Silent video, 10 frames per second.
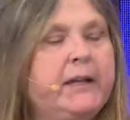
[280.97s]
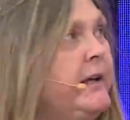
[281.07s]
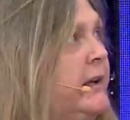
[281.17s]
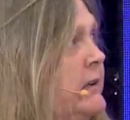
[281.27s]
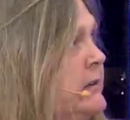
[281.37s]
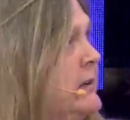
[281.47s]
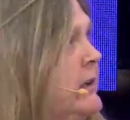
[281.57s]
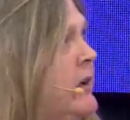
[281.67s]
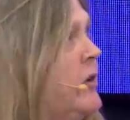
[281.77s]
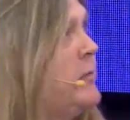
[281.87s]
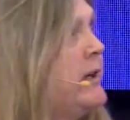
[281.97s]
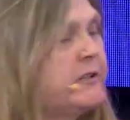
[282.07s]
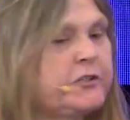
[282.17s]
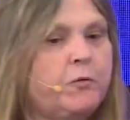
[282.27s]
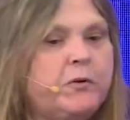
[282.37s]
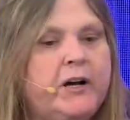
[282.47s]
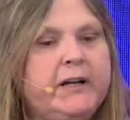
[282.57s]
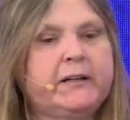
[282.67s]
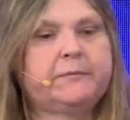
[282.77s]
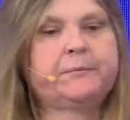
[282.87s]
Here, up by the top
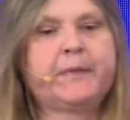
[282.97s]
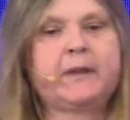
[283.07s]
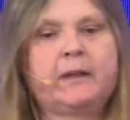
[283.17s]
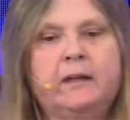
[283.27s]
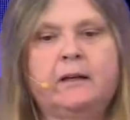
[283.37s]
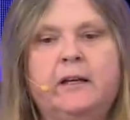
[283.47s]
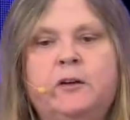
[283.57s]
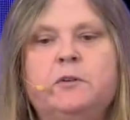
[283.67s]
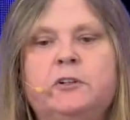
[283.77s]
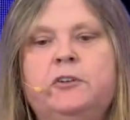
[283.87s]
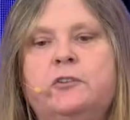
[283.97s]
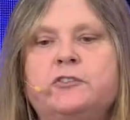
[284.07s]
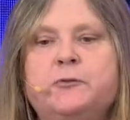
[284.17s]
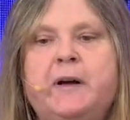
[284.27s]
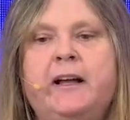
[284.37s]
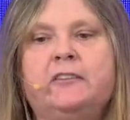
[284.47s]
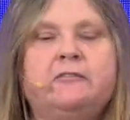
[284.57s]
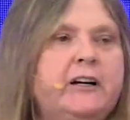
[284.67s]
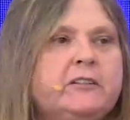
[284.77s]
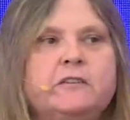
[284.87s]
right, it would knock Japan
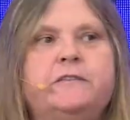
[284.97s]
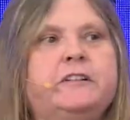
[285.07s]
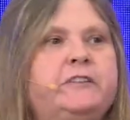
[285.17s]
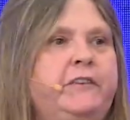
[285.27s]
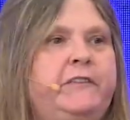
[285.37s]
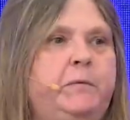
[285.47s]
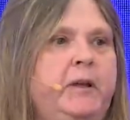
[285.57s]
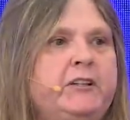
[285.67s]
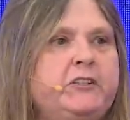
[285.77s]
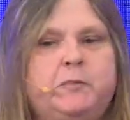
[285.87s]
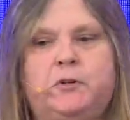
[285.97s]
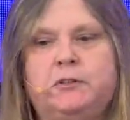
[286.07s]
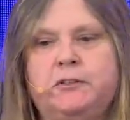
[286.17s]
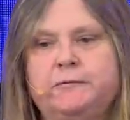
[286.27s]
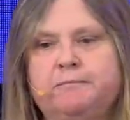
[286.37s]
right off its 5th place spot.